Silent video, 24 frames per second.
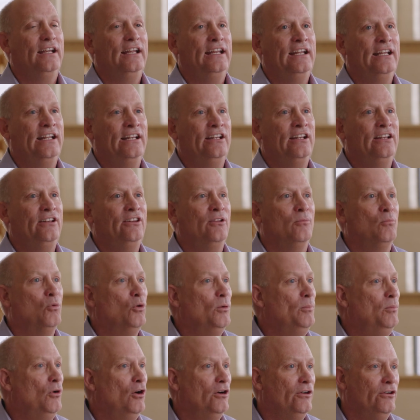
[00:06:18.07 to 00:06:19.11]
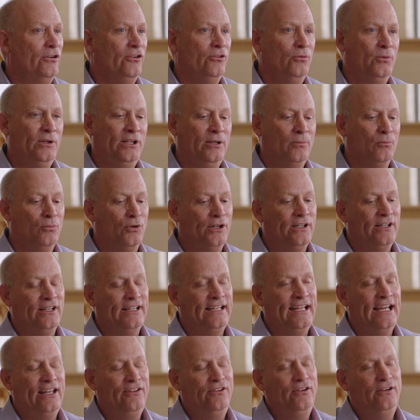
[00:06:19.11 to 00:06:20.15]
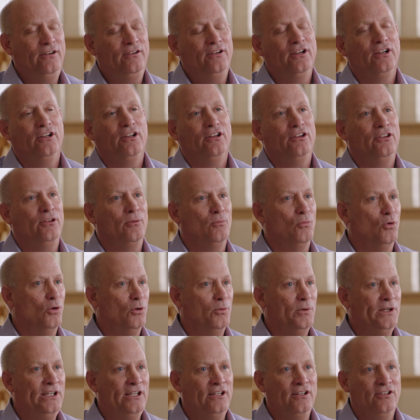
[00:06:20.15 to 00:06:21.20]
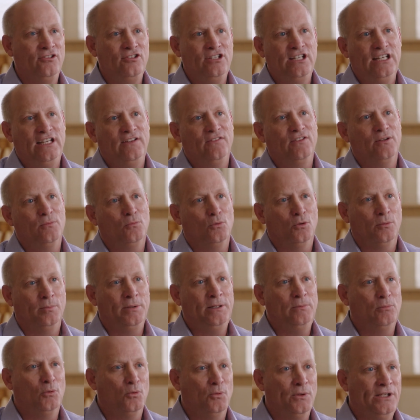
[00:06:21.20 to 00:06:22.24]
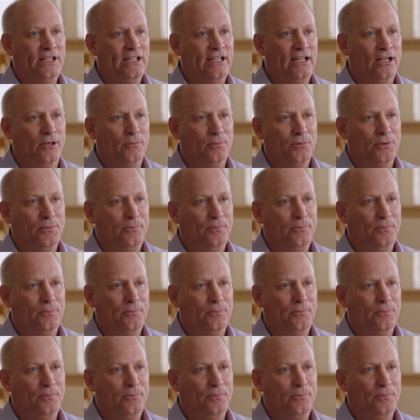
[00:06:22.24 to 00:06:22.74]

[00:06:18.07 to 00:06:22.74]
And the more partners we can bring together, the more we can achieve and the more people we can help.